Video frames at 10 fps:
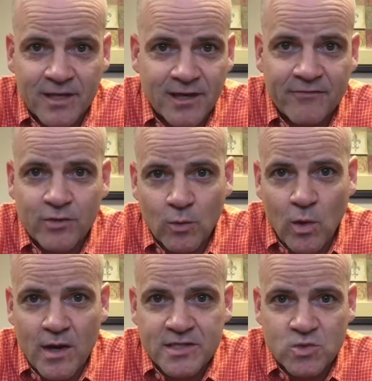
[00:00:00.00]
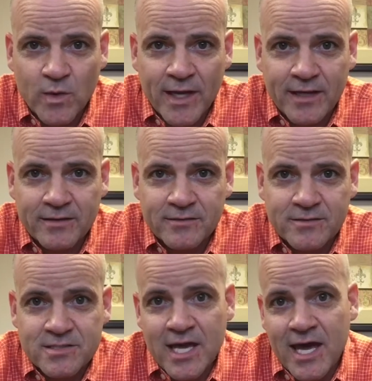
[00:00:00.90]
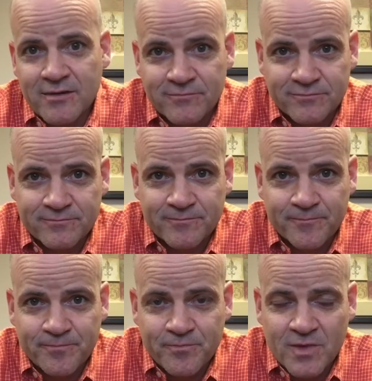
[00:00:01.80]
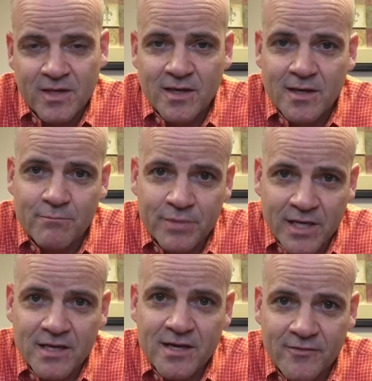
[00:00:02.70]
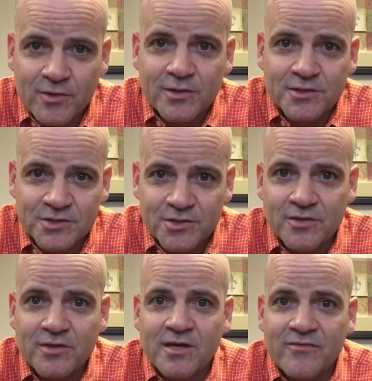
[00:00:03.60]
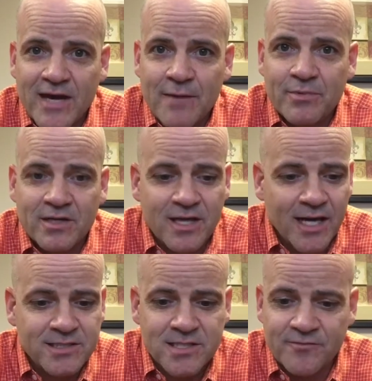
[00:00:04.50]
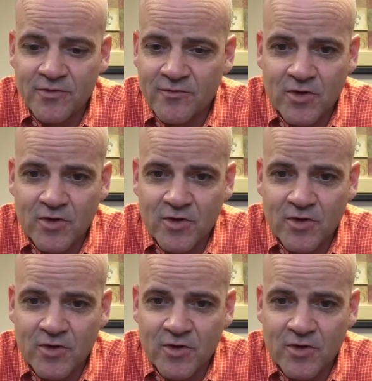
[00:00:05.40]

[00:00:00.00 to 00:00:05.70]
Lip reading: Everyone walks away sad. But it never should have happened. God said from the